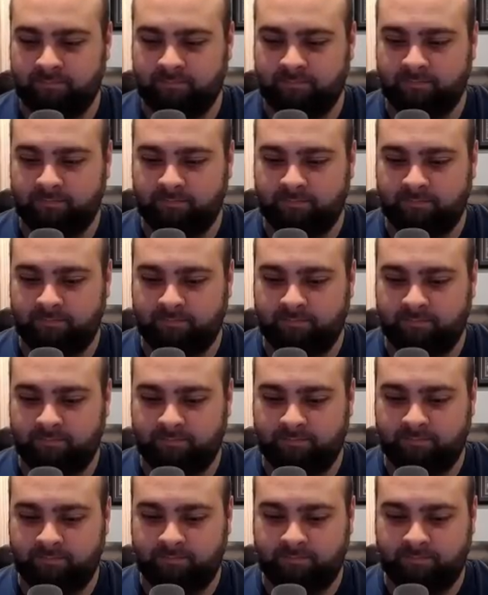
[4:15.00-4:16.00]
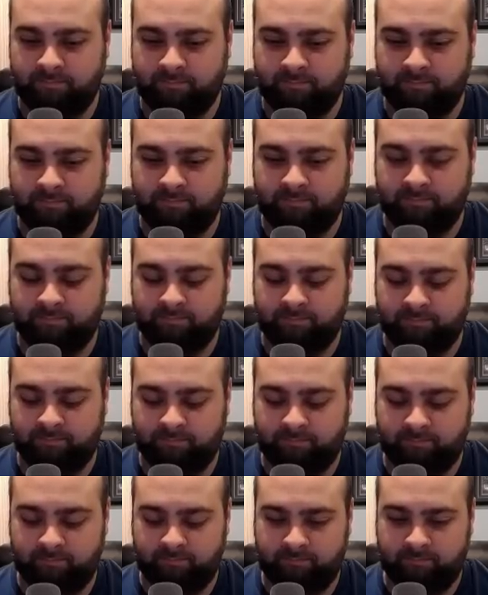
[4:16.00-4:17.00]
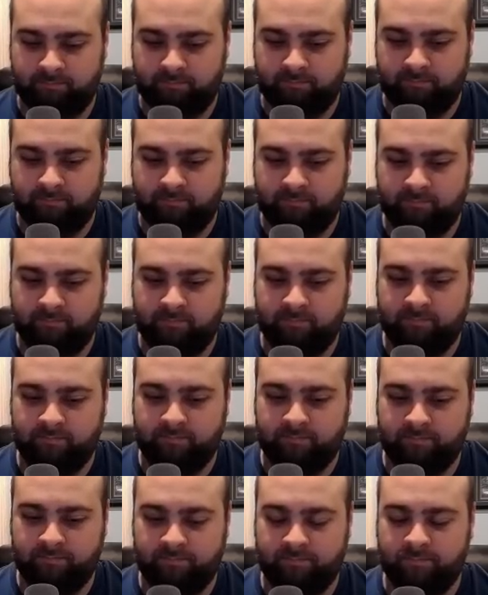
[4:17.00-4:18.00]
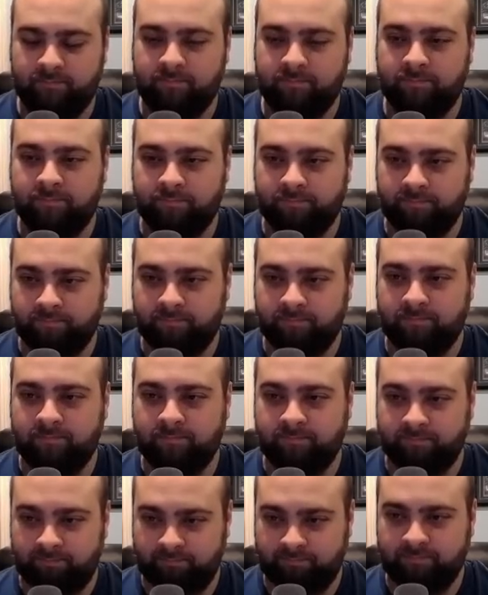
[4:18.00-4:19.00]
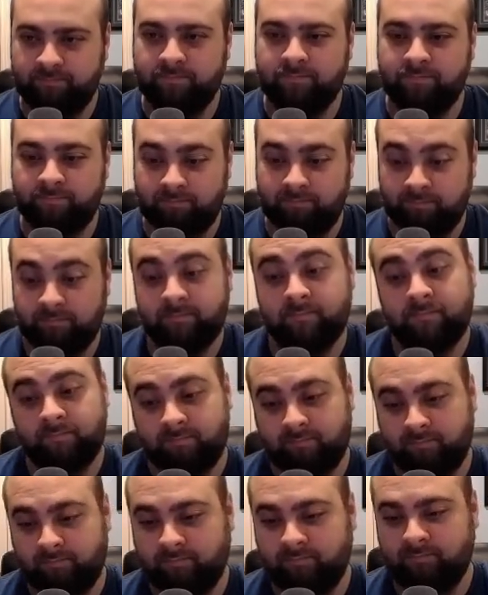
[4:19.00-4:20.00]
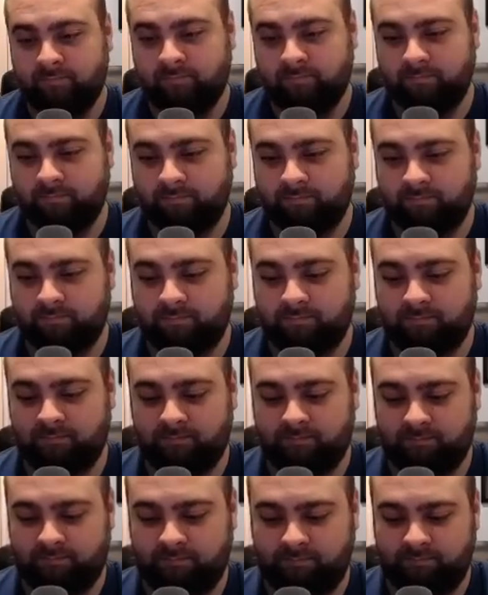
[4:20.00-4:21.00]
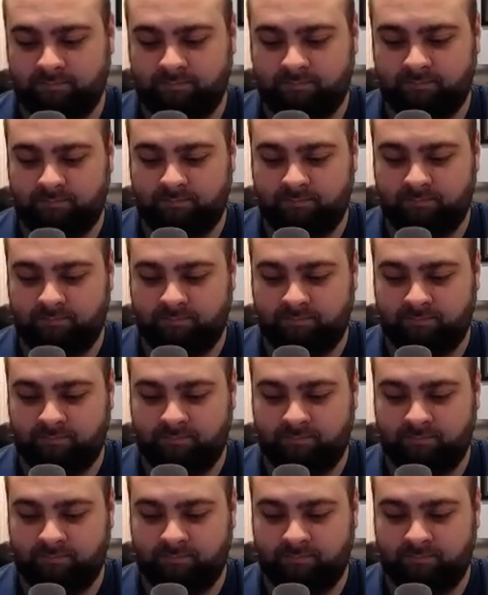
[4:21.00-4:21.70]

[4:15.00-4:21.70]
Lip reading: [no speech]